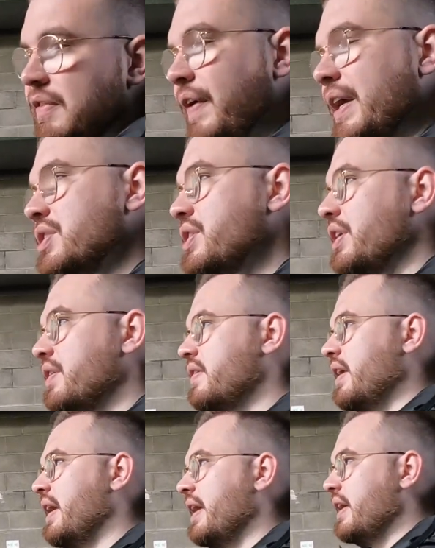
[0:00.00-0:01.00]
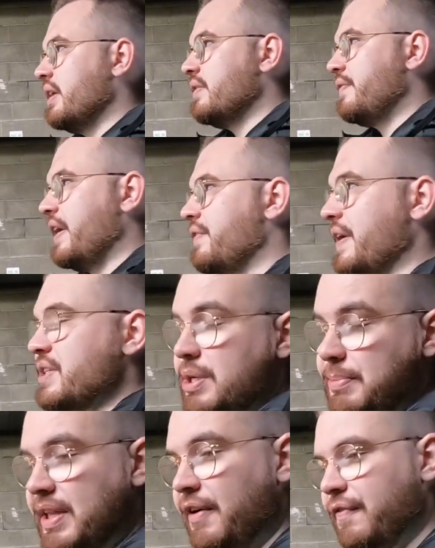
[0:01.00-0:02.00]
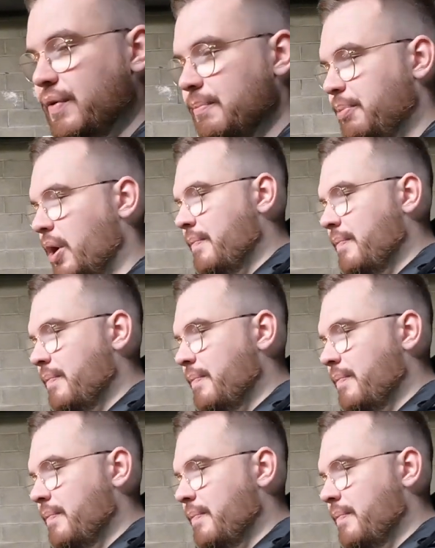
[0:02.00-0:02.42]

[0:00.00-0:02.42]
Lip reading: things could be different.